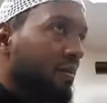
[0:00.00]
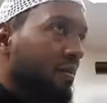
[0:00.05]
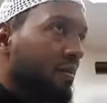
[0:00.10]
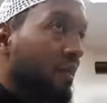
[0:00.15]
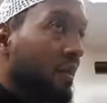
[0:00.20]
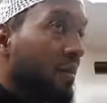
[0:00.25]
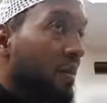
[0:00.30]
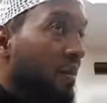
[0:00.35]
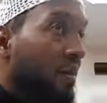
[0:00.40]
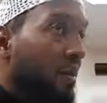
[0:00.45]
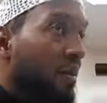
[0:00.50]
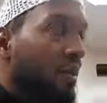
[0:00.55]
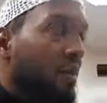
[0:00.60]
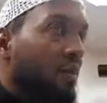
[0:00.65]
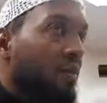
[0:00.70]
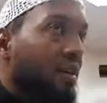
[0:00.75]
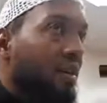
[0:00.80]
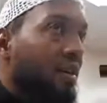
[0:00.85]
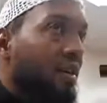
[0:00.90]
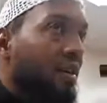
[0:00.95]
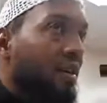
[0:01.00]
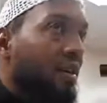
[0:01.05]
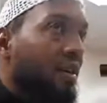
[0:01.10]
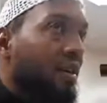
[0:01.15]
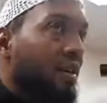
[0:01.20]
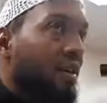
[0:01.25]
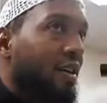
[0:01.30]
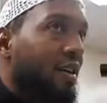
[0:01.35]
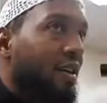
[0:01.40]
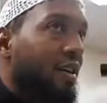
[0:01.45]
Imam An-Nawawi.
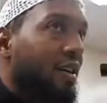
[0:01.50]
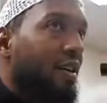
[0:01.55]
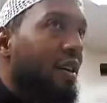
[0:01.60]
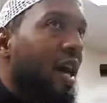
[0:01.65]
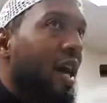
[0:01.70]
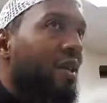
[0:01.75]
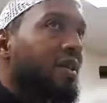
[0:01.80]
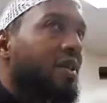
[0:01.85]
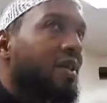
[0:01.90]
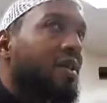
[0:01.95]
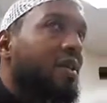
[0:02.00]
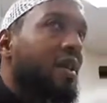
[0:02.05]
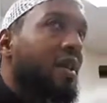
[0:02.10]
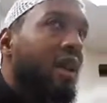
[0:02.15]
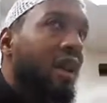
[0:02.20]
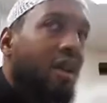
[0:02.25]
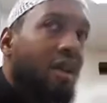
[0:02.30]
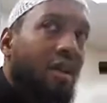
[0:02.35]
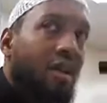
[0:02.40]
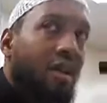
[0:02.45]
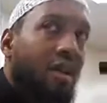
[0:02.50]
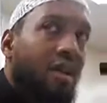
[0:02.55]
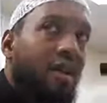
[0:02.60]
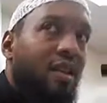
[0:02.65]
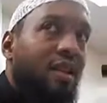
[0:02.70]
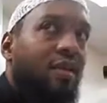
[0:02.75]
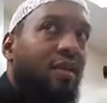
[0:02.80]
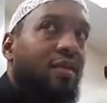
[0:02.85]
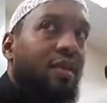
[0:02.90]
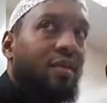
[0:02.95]
Not just in Hadith,
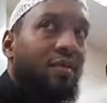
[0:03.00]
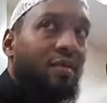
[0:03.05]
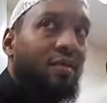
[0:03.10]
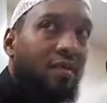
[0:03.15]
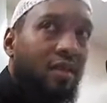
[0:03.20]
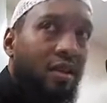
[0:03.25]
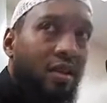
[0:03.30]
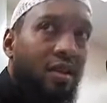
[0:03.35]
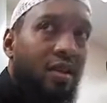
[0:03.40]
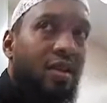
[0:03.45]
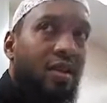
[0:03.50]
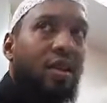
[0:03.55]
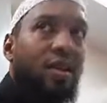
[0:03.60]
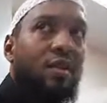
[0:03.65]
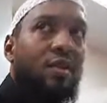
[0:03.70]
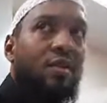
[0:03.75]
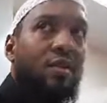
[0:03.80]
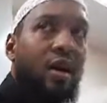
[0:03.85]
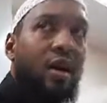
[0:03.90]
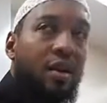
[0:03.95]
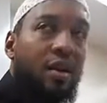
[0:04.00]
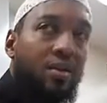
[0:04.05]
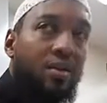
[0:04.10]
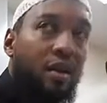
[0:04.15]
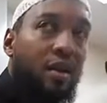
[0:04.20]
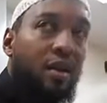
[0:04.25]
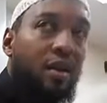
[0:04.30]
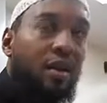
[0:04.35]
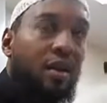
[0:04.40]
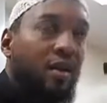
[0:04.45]
but in fiqh, Lugha
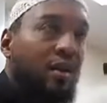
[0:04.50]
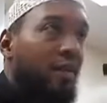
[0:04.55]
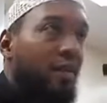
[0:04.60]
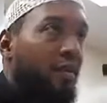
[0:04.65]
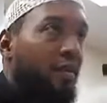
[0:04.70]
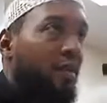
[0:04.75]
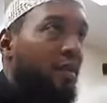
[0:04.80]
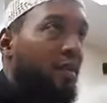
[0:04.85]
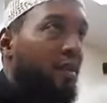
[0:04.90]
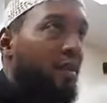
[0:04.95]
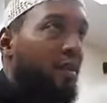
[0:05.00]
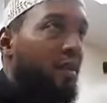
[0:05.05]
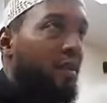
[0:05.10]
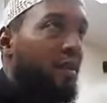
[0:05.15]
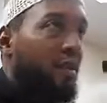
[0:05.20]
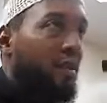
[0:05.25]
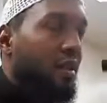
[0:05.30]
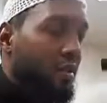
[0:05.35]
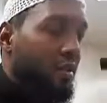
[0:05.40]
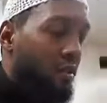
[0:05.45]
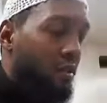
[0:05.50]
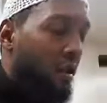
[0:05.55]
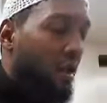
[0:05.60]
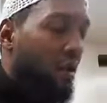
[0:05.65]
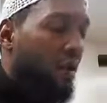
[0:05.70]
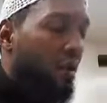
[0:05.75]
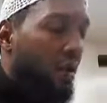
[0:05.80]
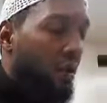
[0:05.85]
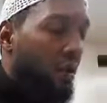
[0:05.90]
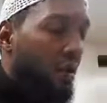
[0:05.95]
Arabiya. This is where
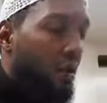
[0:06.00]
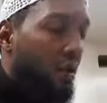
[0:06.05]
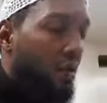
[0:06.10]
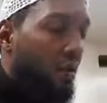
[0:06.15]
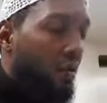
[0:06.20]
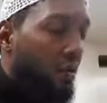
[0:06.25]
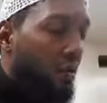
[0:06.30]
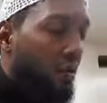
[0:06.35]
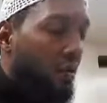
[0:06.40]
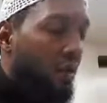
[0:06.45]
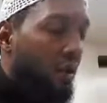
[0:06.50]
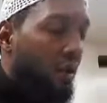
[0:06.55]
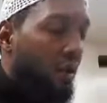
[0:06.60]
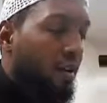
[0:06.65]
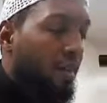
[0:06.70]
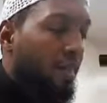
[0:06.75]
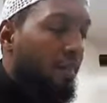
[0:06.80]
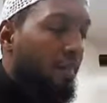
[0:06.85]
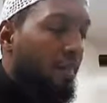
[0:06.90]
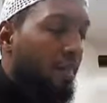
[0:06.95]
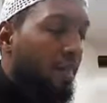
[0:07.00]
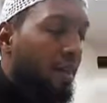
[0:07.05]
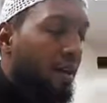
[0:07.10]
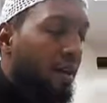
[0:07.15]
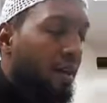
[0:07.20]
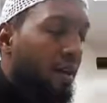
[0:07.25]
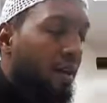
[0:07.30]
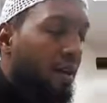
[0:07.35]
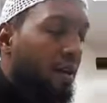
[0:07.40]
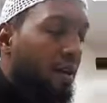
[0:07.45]
the ulama were well-rounded.
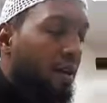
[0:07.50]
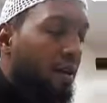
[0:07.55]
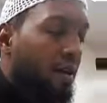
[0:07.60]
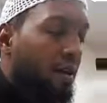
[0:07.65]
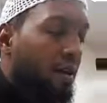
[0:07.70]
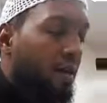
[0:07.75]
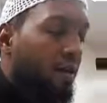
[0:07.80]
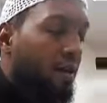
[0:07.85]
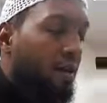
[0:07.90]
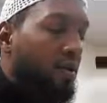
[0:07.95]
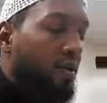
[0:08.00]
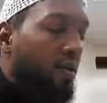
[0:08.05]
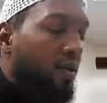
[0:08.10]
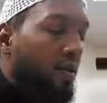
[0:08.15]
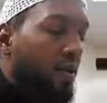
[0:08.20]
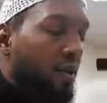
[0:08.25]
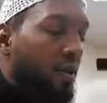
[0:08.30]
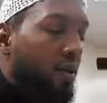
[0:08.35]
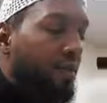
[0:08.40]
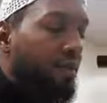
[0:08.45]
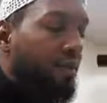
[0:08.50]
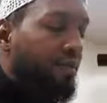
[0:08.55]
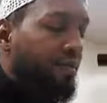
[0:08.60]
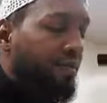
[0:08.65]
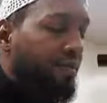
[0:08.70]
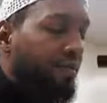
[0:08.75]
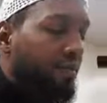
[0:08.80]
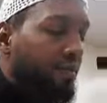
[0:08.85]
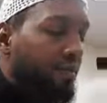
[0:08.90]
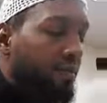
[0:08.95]
There's a book,
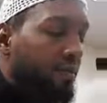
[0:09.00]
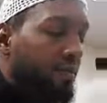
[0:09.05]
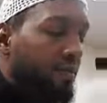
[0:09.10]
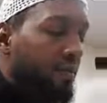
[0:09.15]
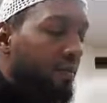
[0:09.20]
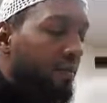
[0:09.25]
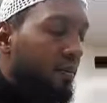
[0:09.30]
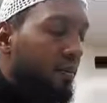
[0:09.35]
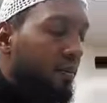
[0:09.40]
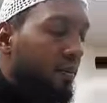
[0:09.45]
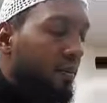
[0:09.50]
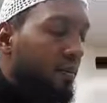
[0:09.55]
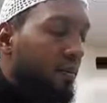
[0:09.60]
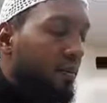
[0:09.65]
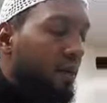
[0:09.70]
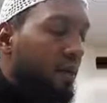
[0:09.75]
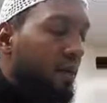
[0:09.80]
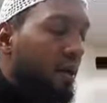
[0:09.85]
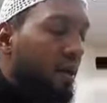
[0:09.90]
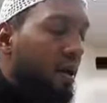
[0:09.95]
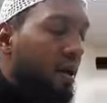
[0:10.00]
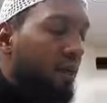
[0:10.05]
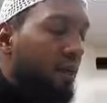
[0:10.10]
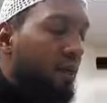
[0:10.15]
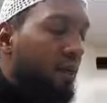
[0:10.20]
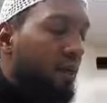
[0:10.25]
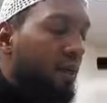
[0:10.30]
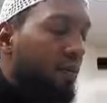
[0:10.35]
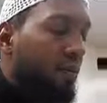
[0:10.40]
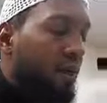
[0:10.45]
Tabaqat
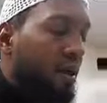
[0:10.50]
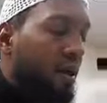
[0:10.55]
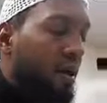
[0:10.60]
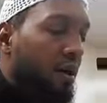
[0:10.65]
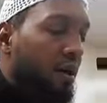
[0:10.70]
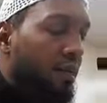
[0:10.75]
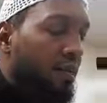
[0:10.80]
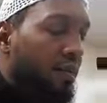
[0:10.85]
al-Kubra.